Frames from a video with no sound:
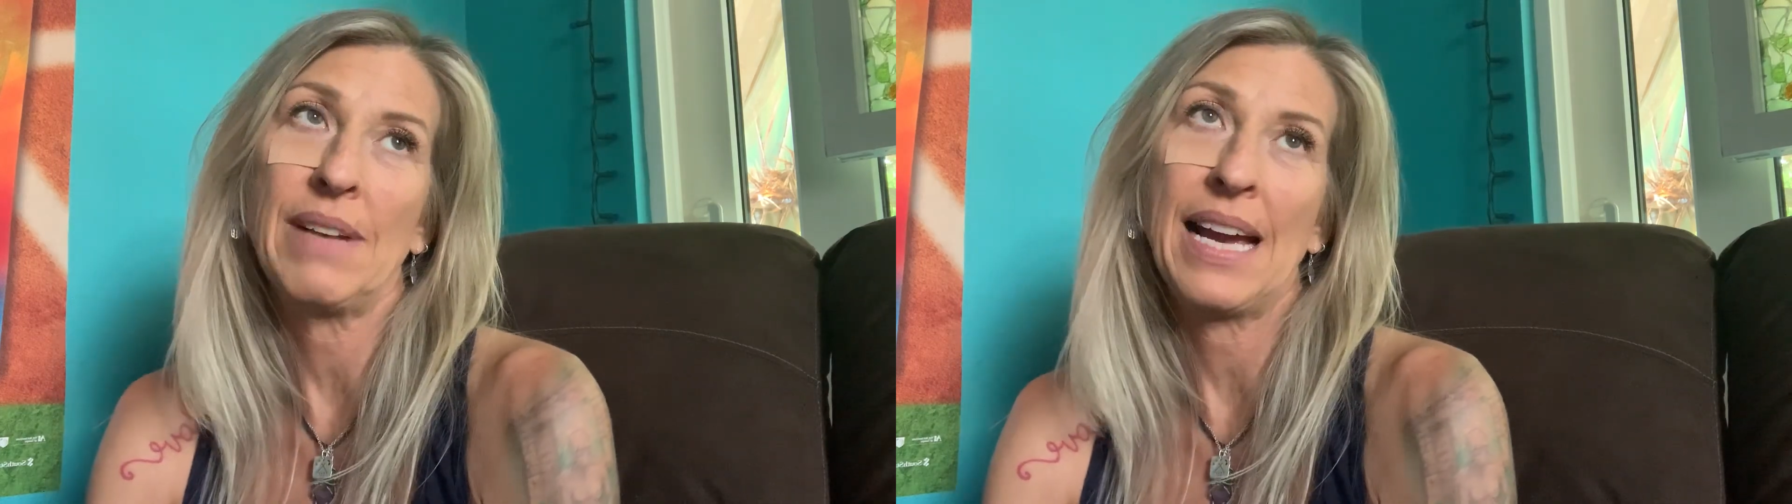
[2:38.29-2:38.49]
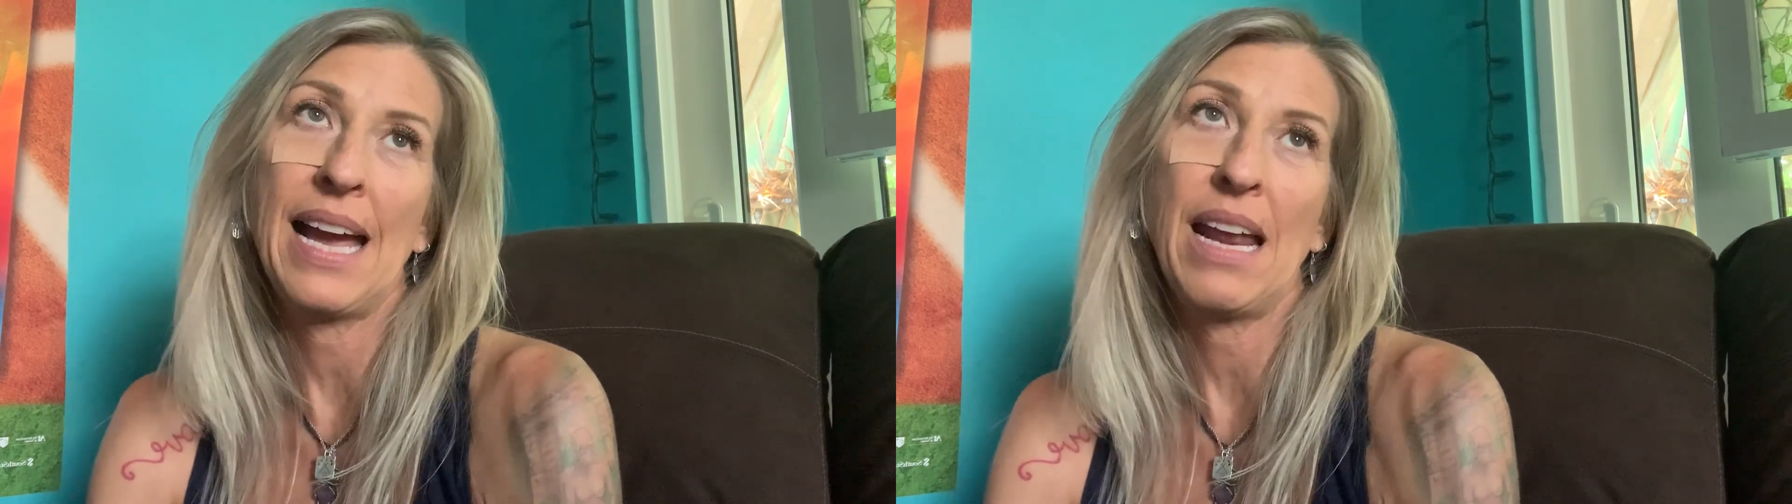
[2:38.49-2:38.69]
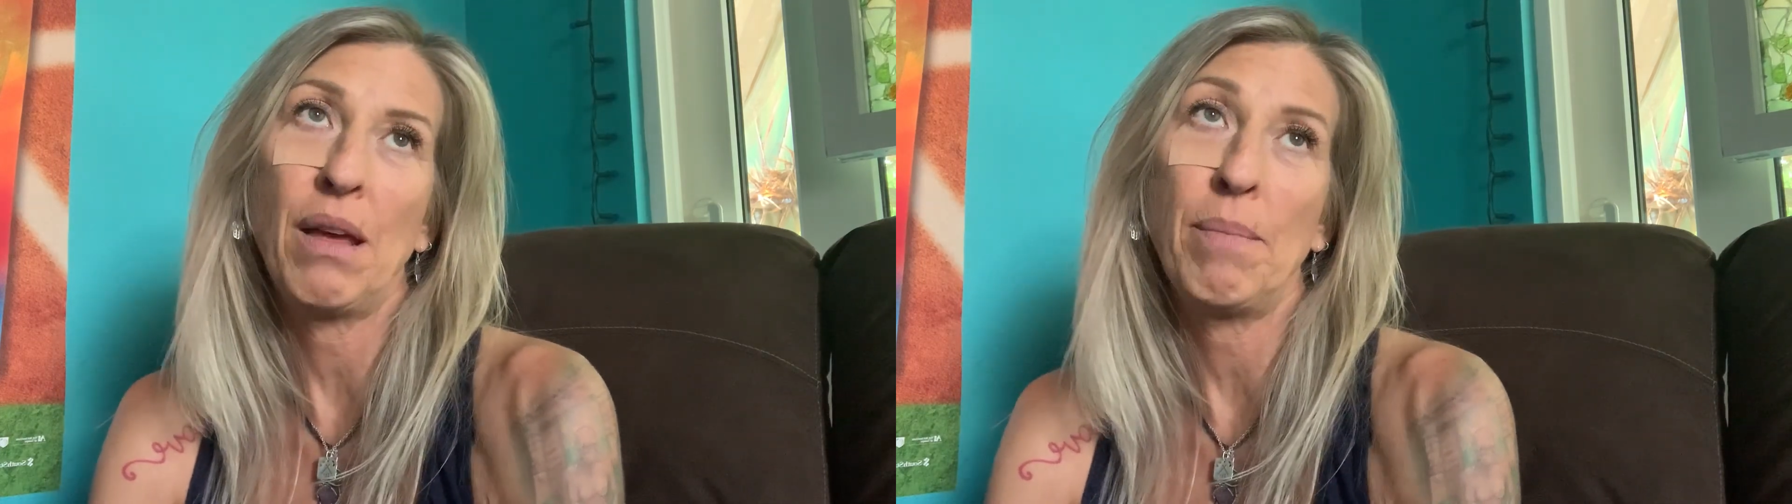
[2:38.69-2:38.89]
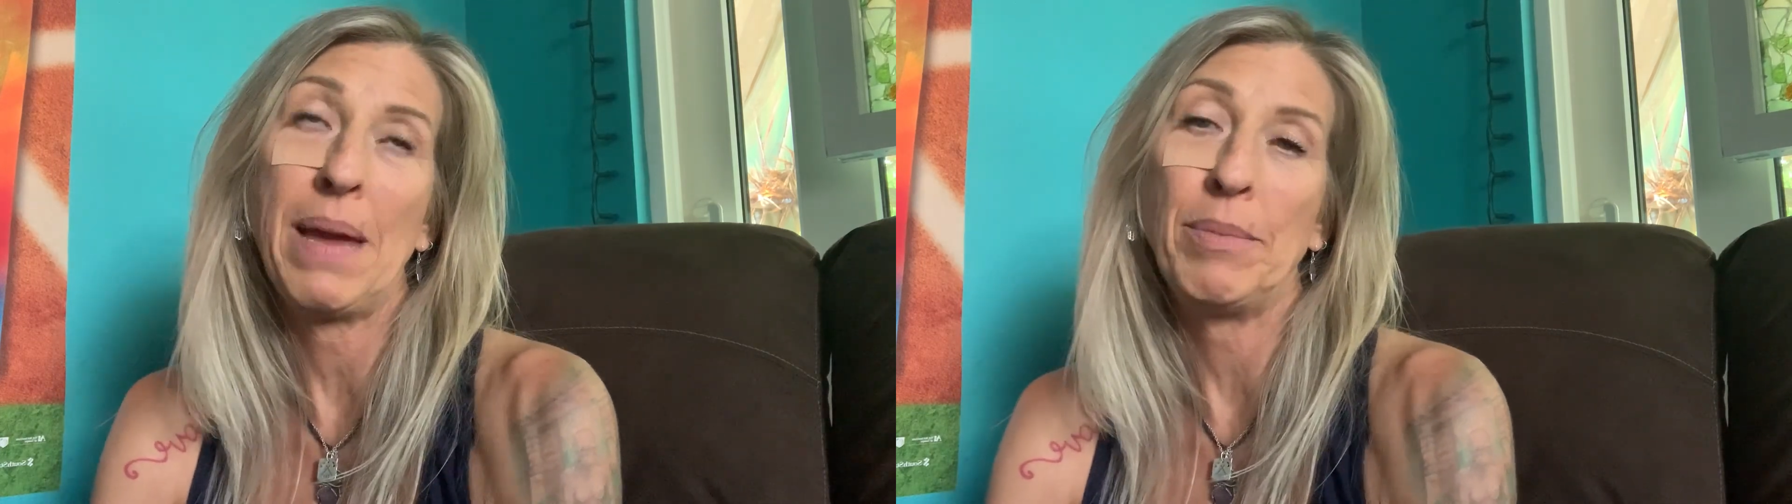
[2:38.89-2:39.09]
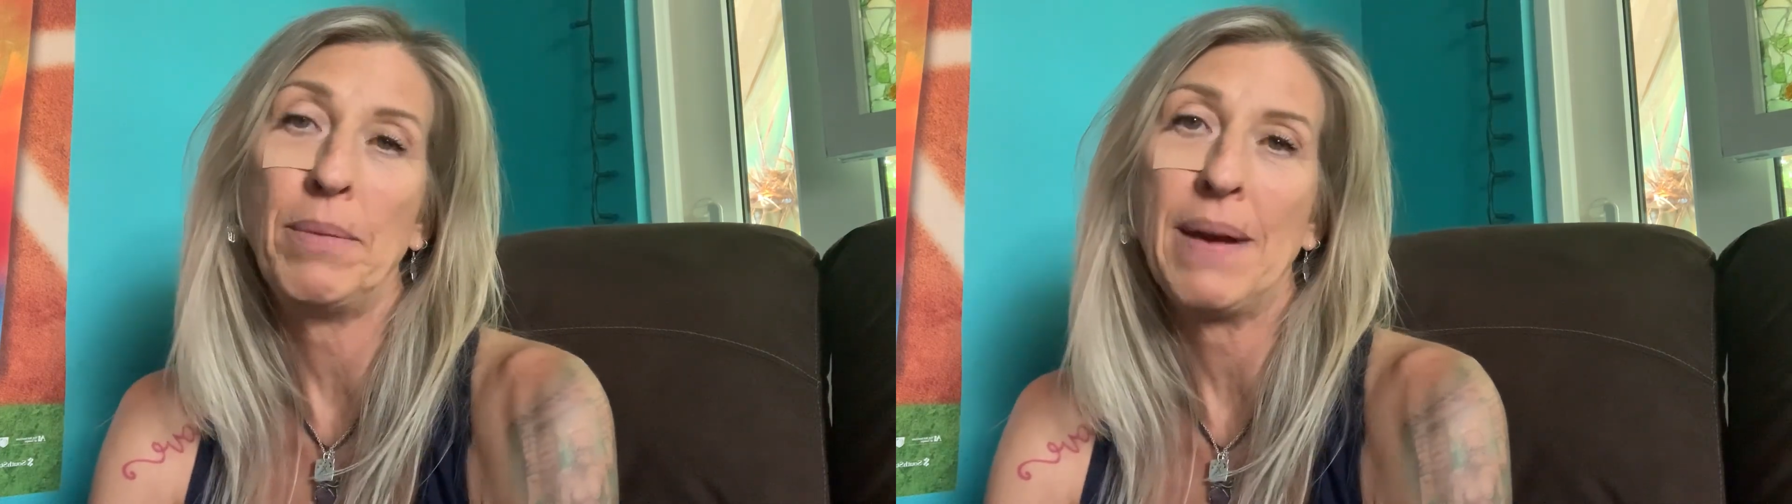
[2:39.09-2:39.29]
I had a
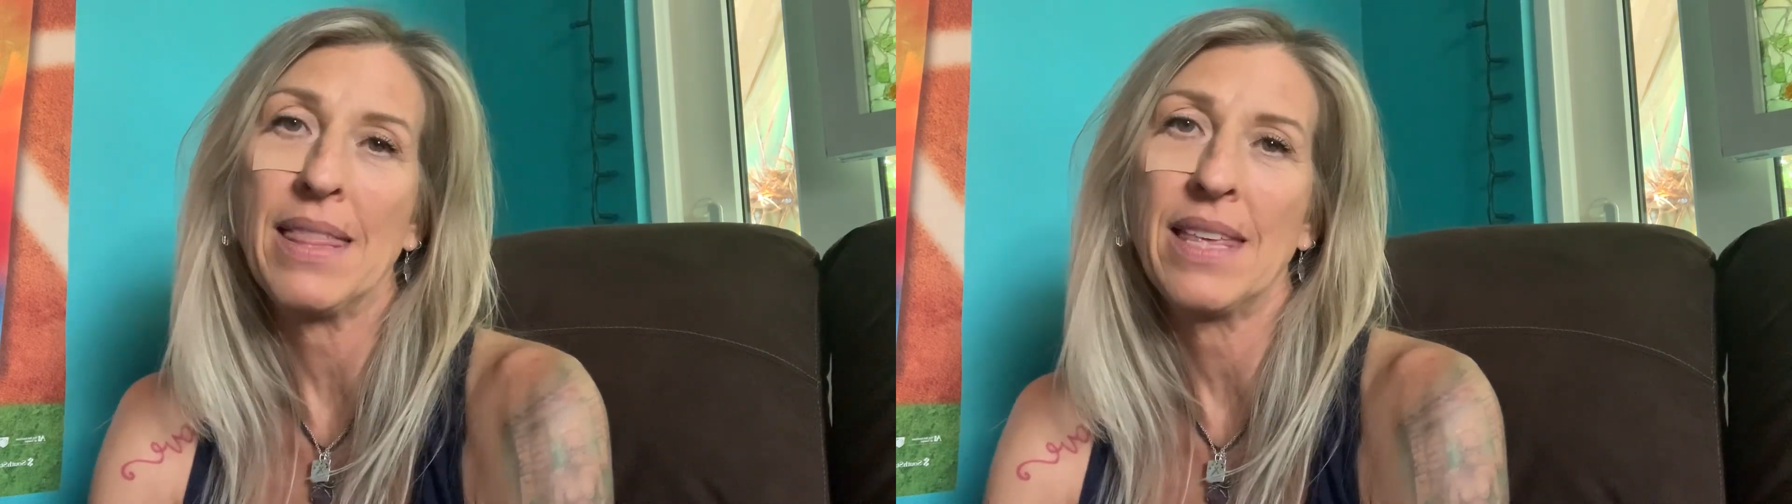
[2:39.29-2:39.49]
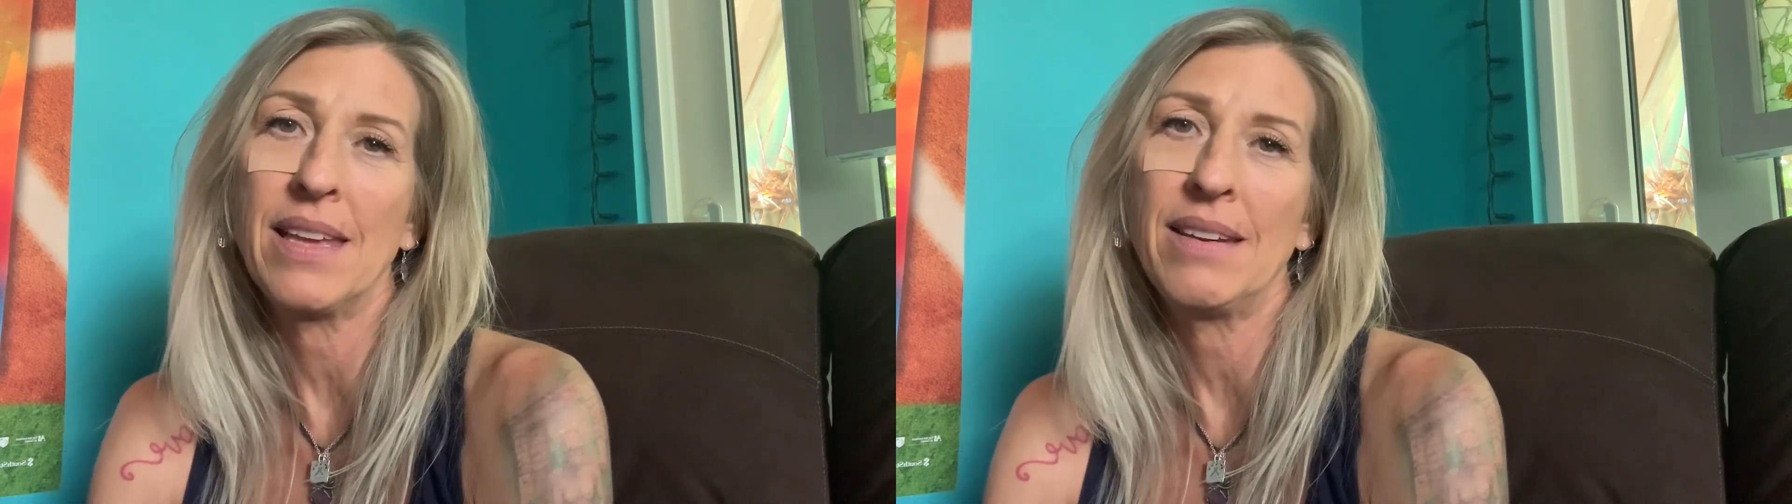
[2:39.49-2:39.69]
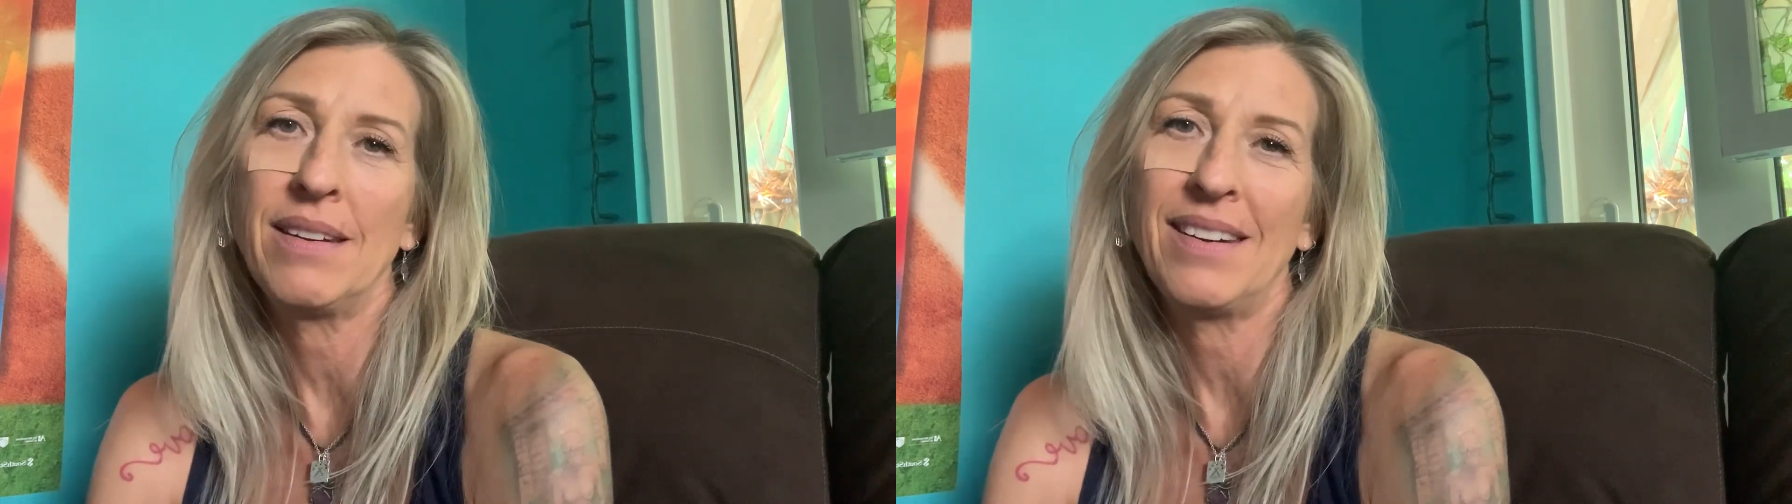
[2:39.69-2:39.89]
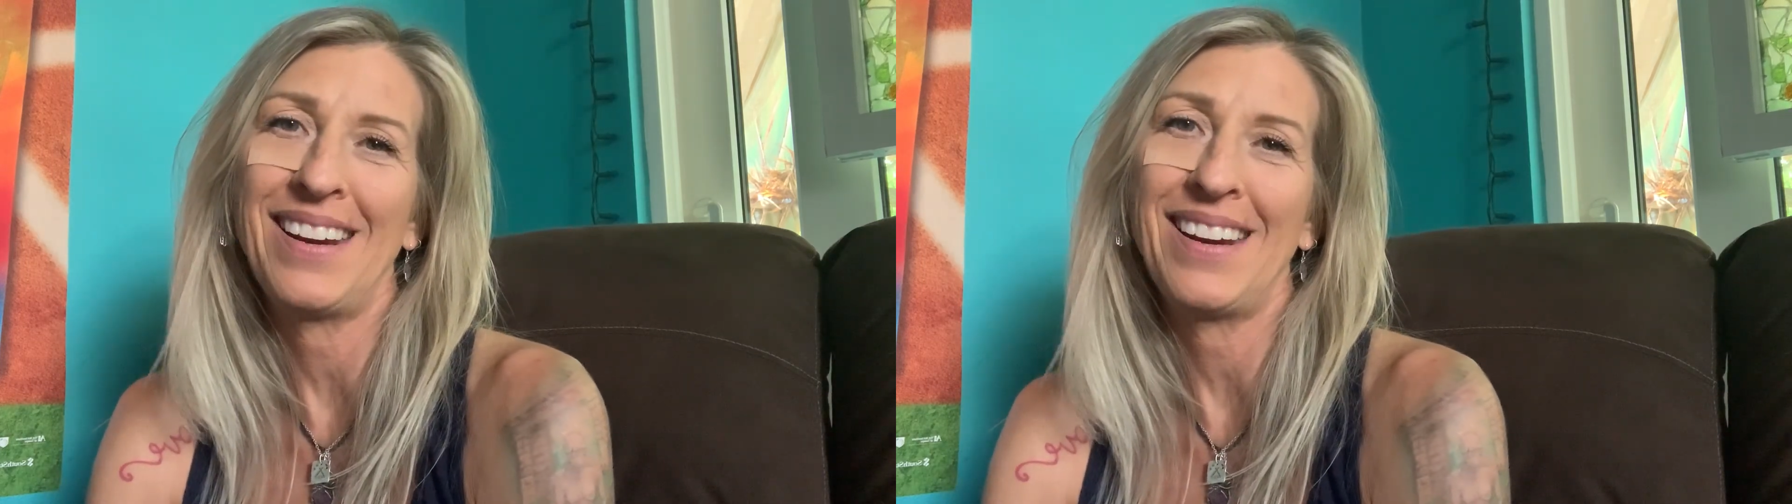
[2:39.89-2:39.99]
baby by then,